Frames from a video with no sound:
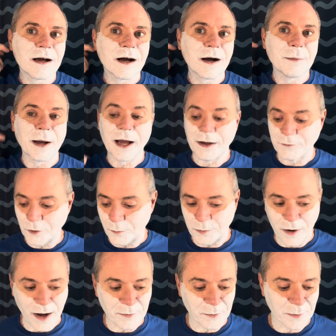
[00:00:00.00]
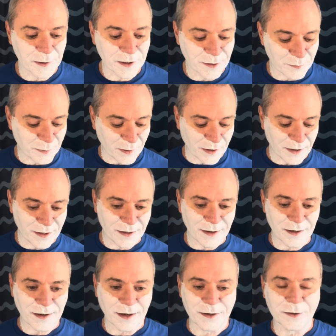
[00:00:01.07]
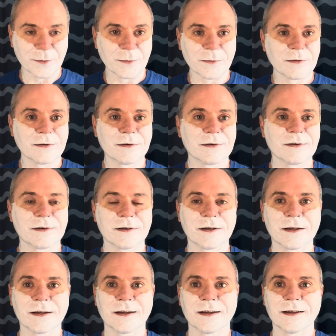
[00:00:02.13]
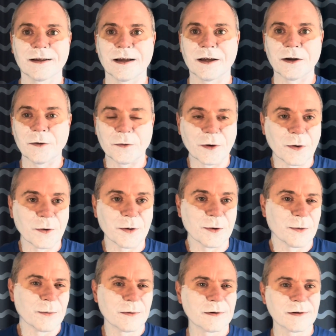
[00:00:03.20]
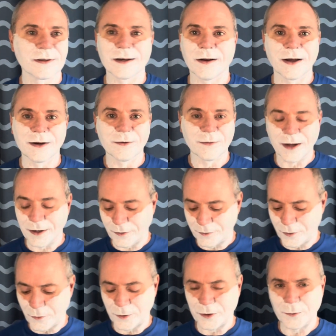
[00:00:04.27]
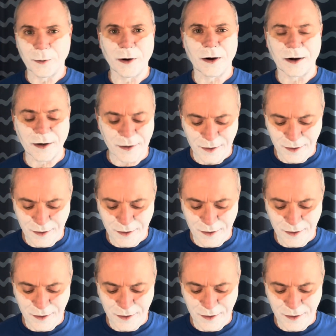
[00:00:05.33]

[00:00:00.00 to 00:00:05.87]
mean, I have no problem with it, but I don't know you. You know, I don't know who you are.